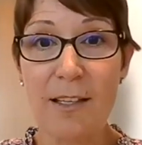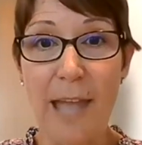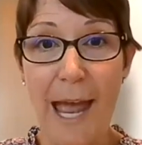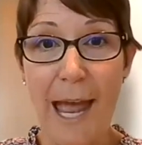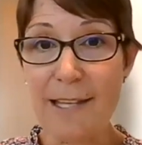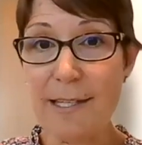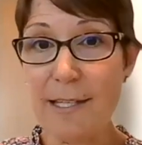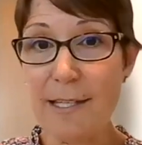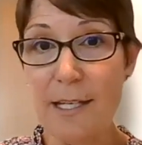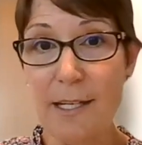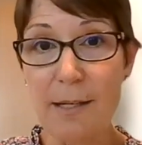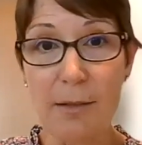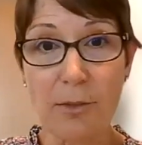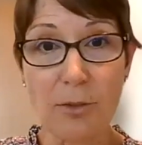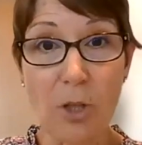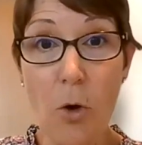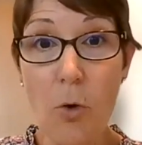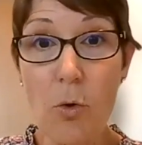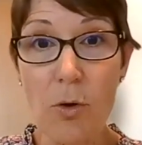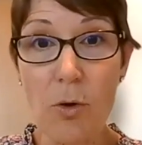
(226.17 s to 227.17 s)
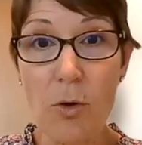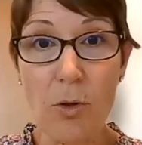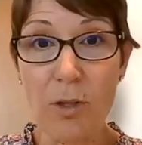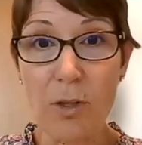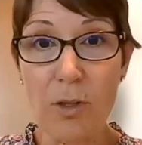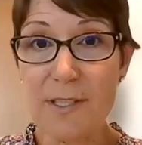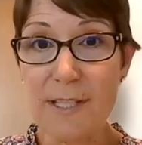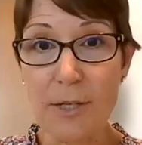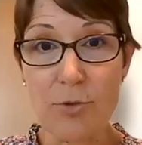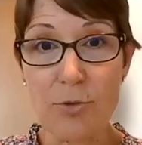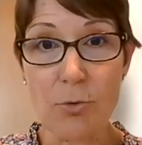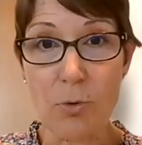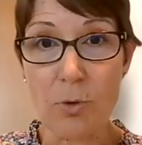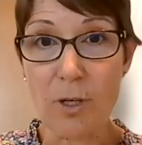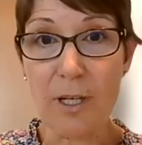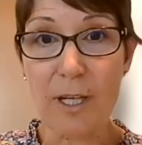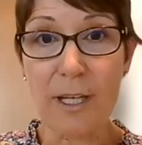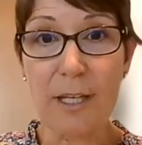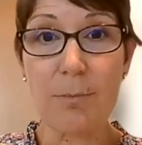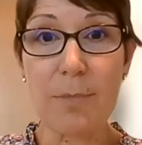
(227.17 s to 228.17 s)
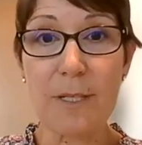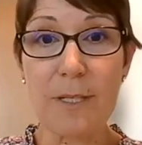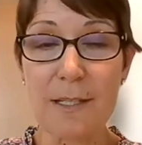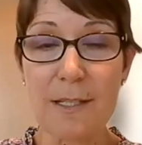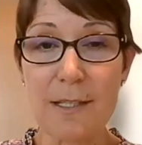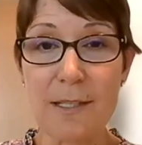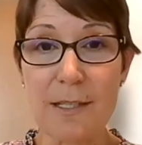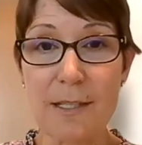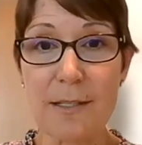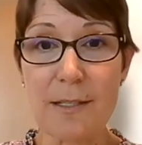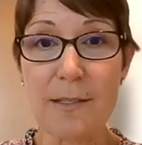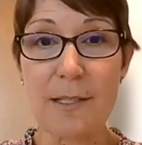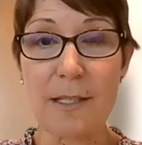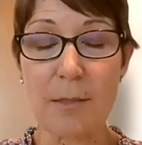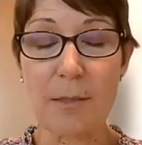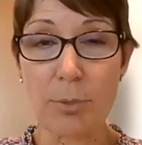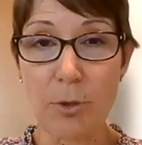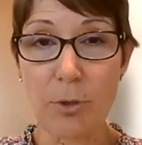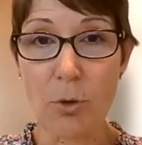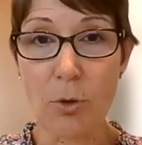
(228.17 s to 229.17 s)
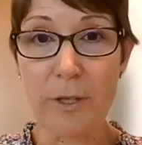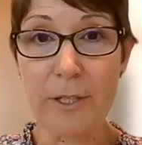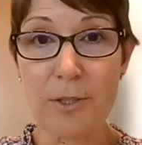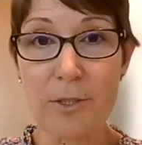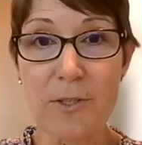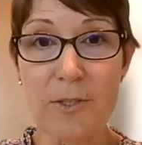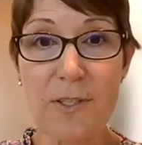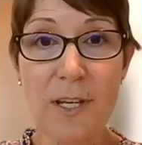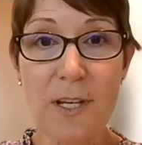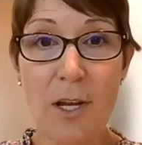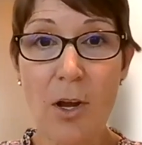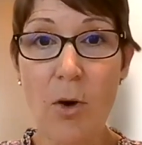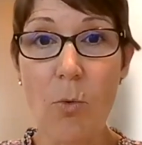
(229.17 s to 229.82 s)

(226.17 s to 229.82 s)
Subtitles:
asking local Central Oregon businesses and employers,